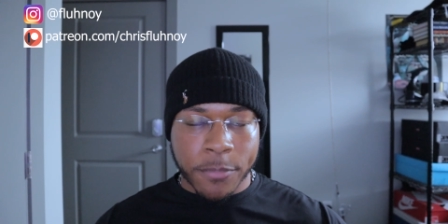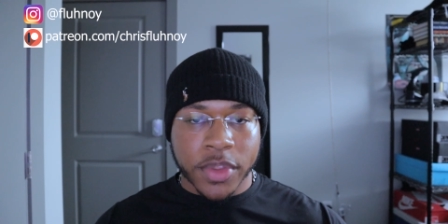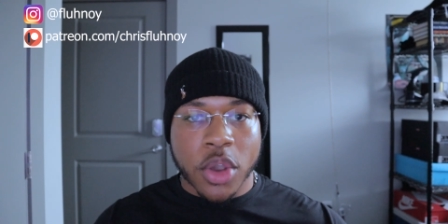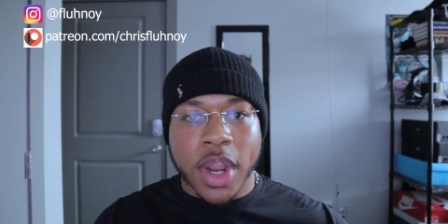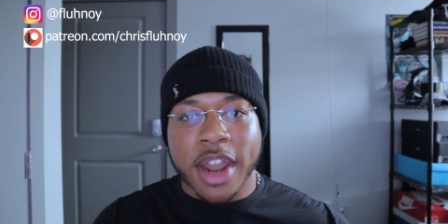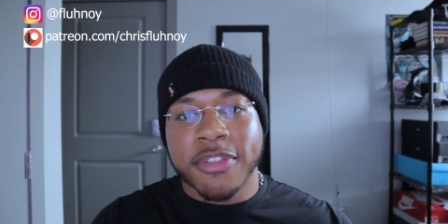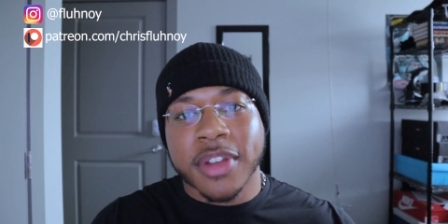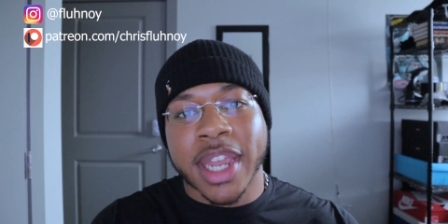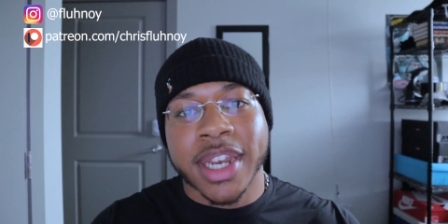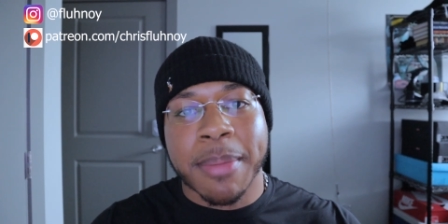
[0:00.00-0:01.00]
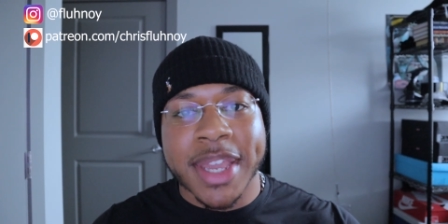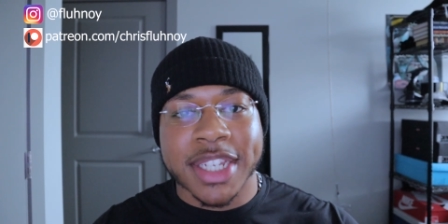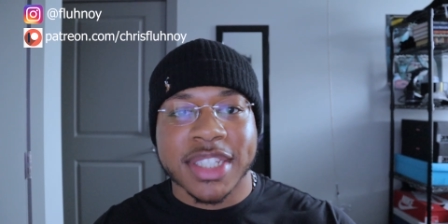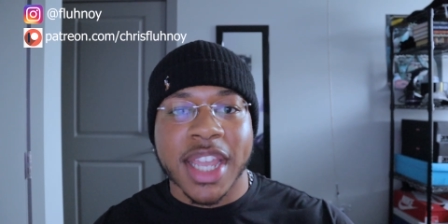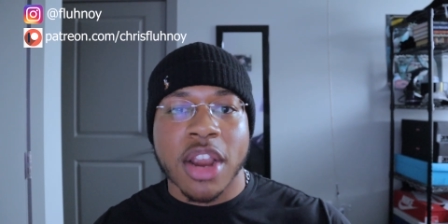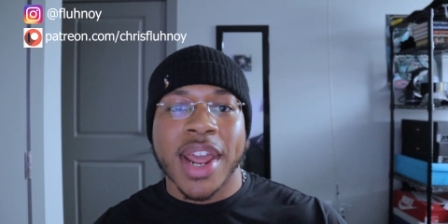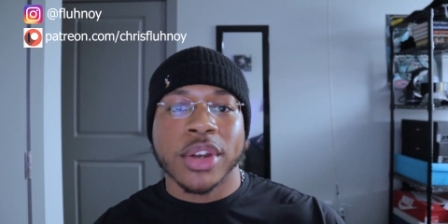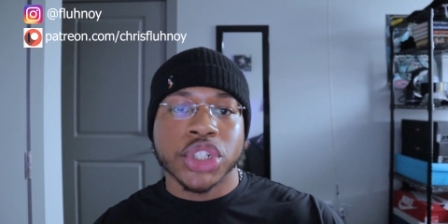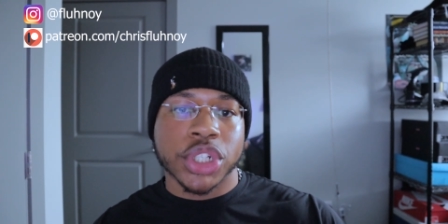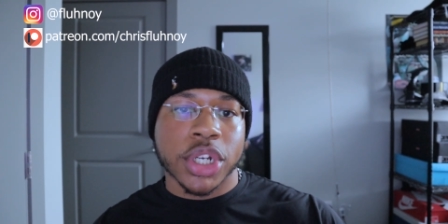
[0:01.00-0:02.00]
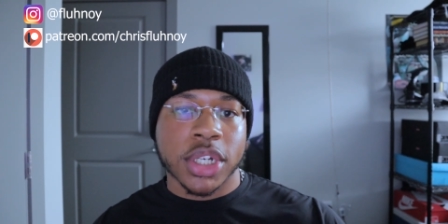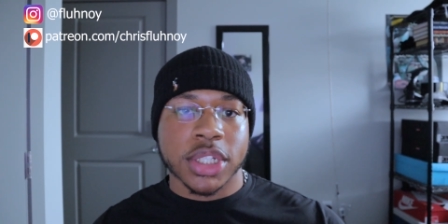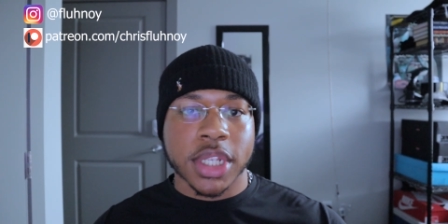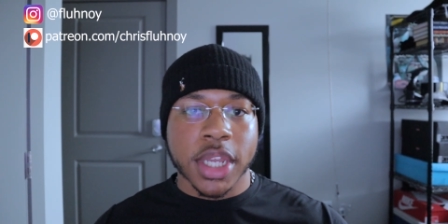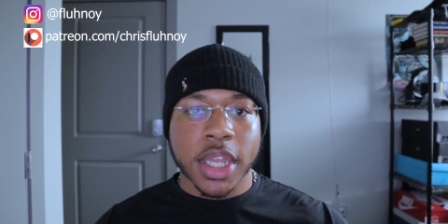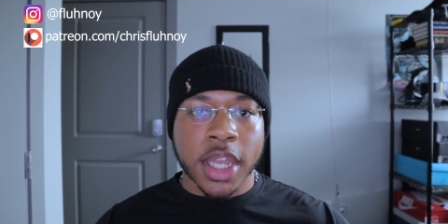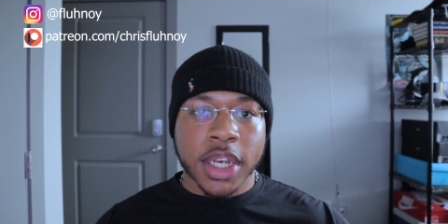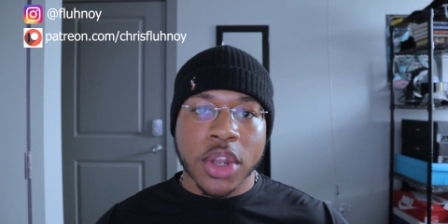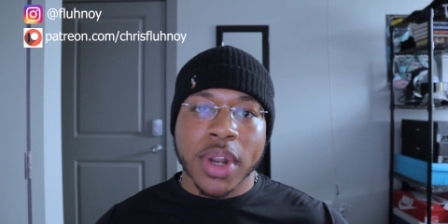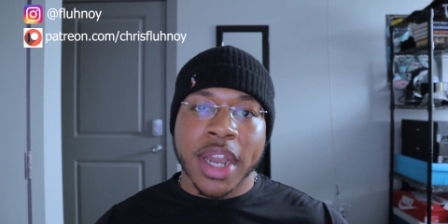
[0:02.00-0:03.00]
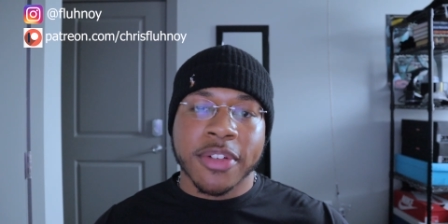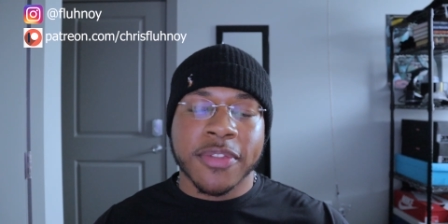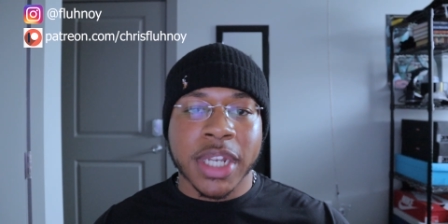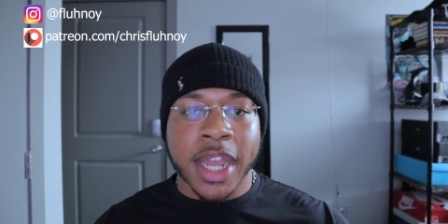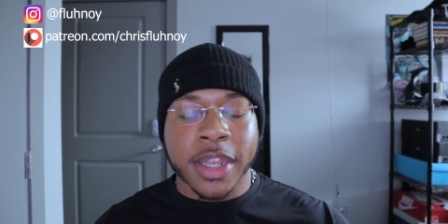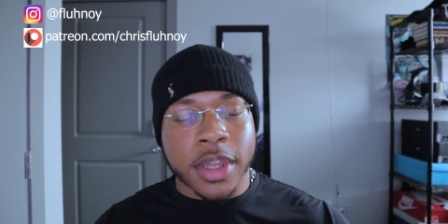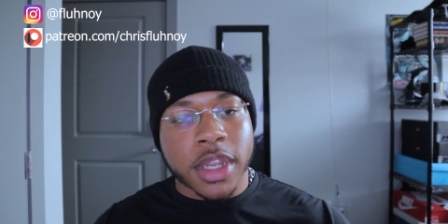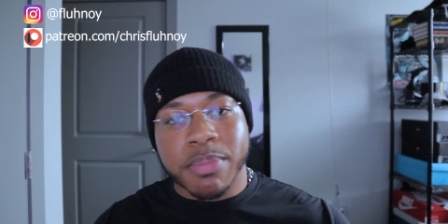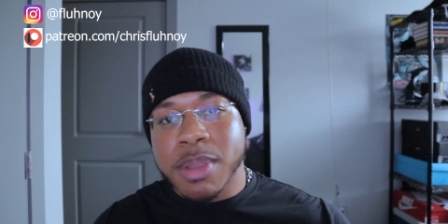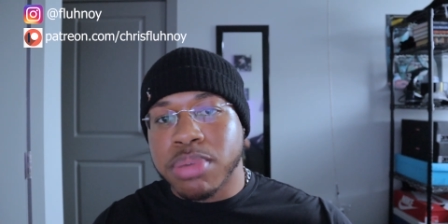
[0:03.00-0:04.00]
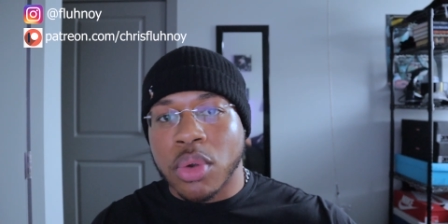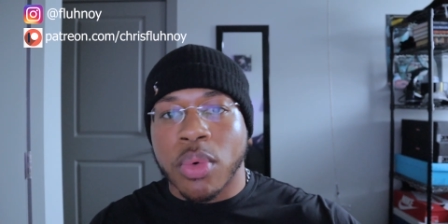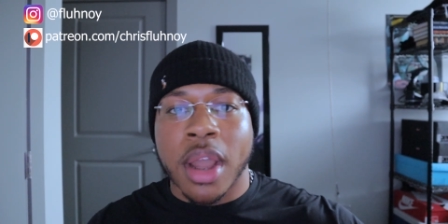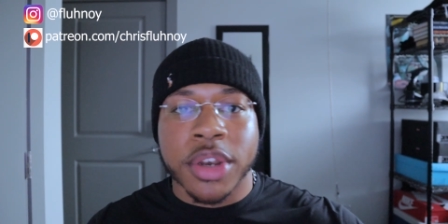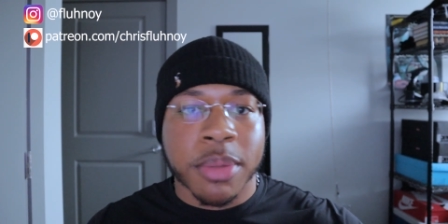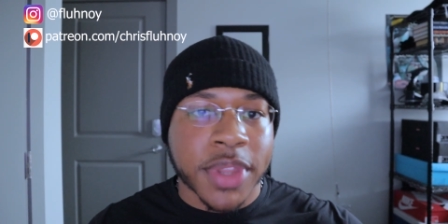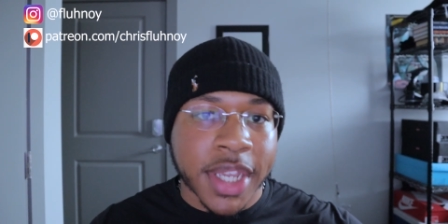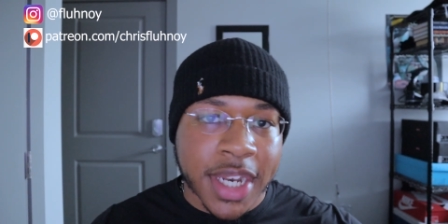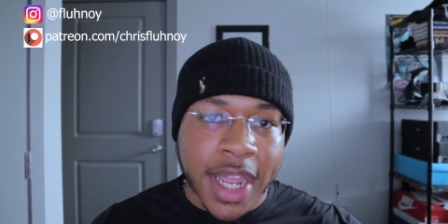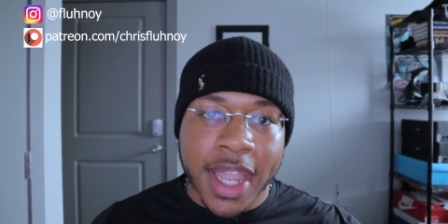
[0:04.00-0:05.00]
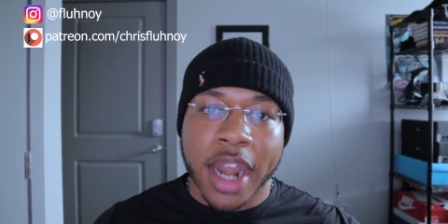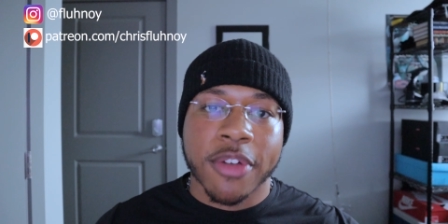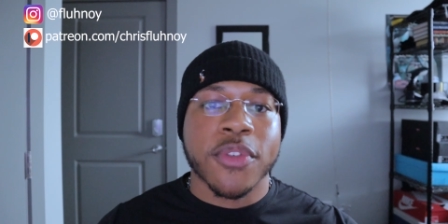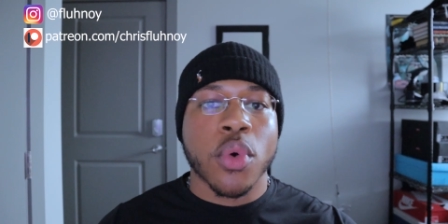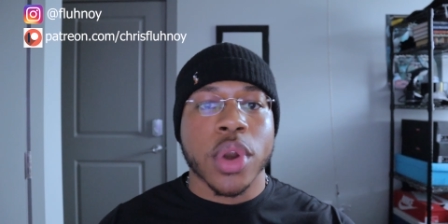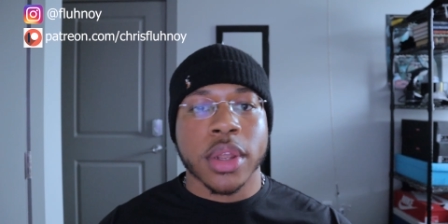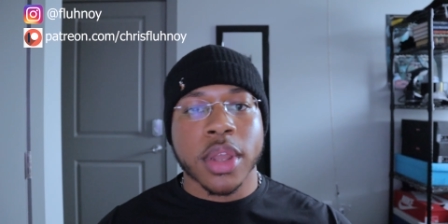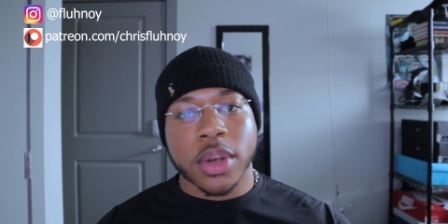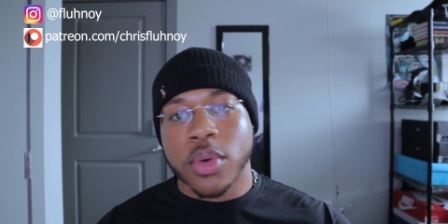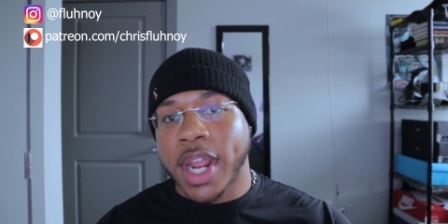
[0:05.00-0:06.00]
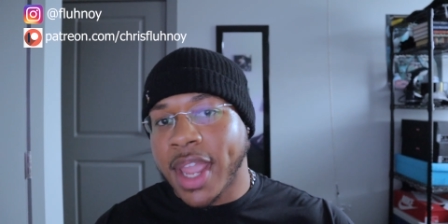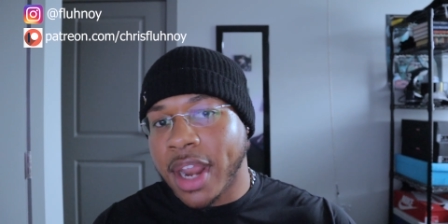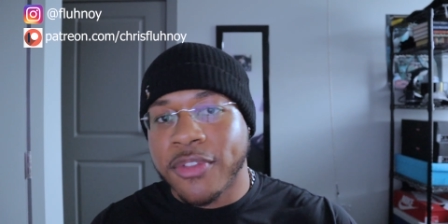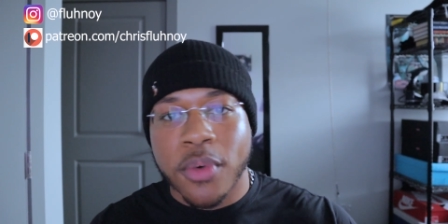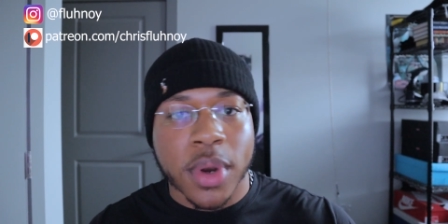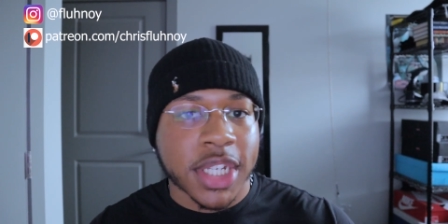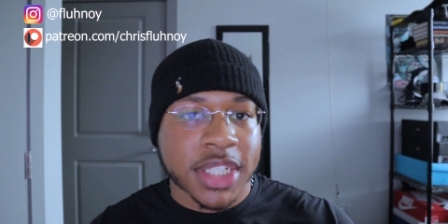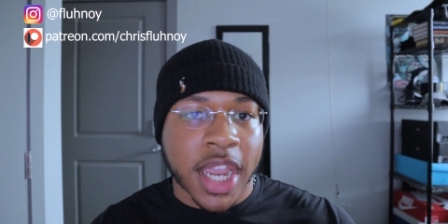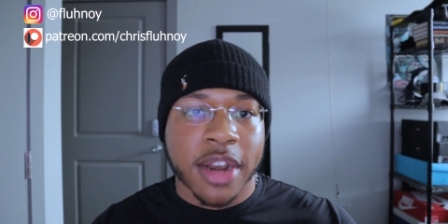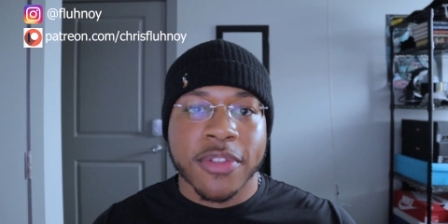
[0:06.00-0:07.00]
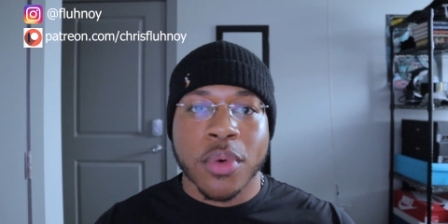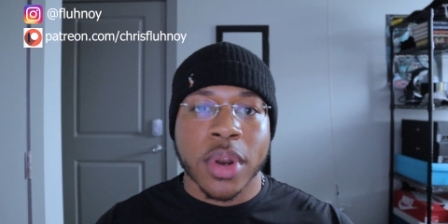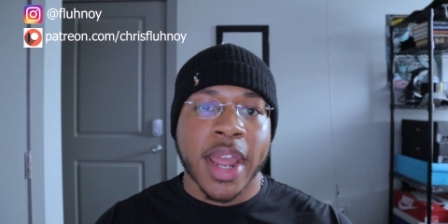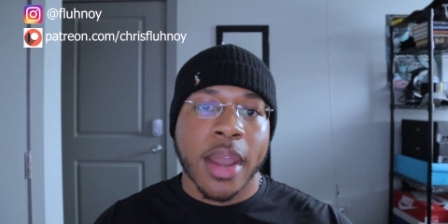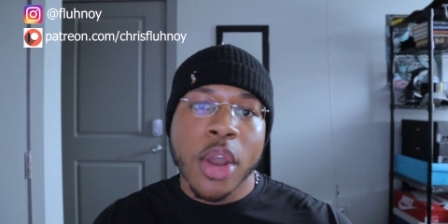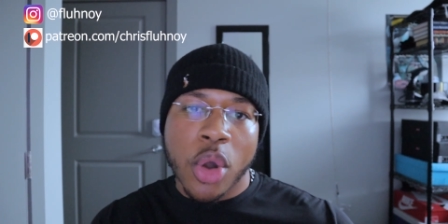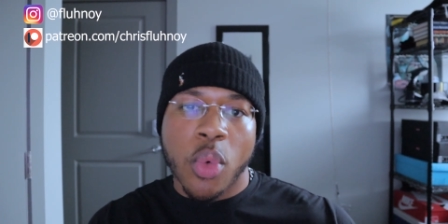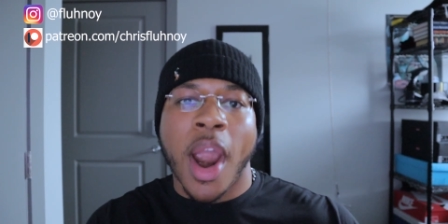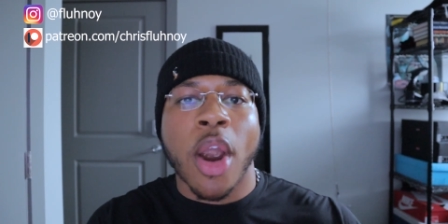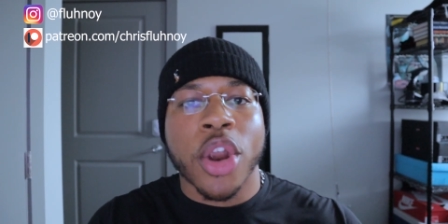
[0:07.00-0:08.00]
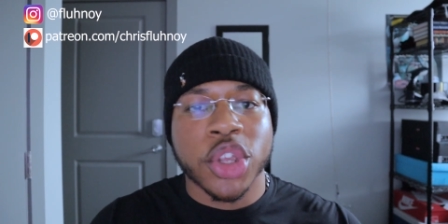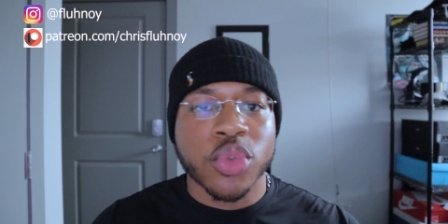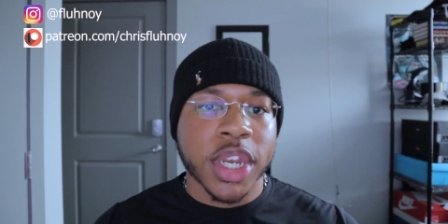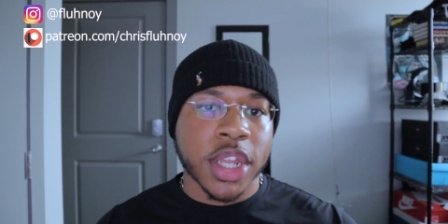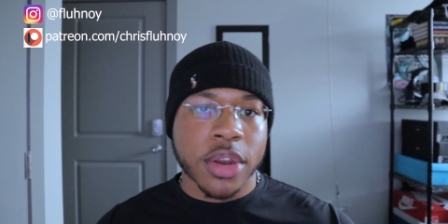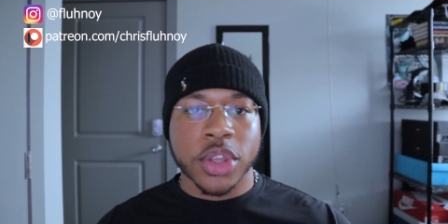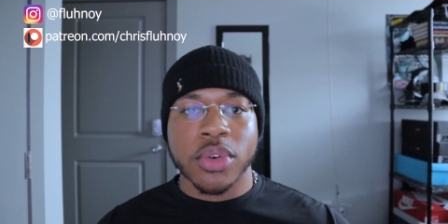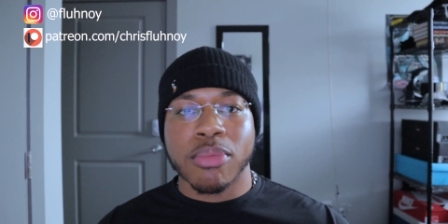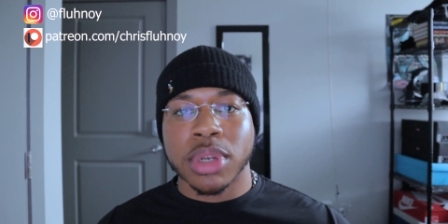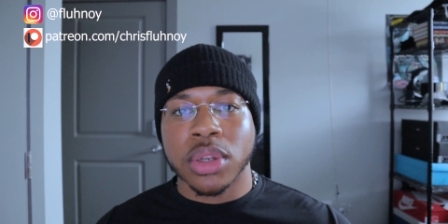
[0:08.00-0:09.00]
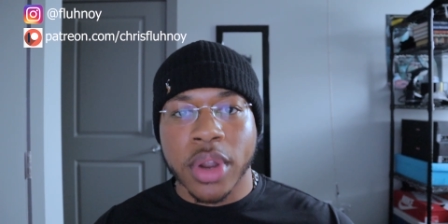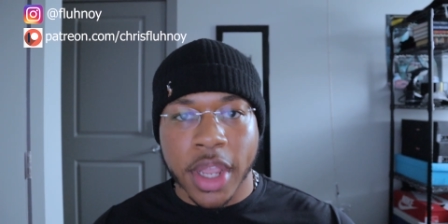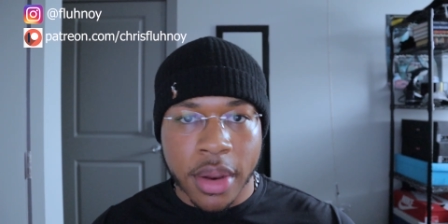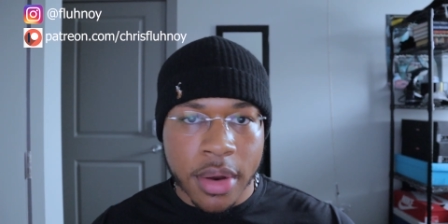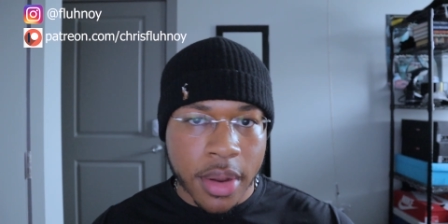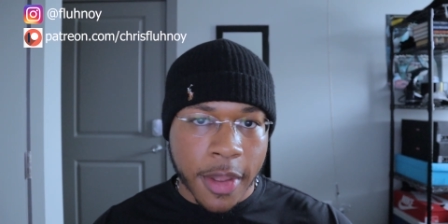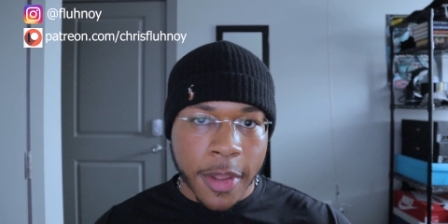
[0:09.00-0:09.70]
They don't gotta feel like they're being stared at or judged. They don't gotta feel like the people around them thinking they can't afford it, or they can't afford this, can't afford that. Why are you in here? You don't belong here.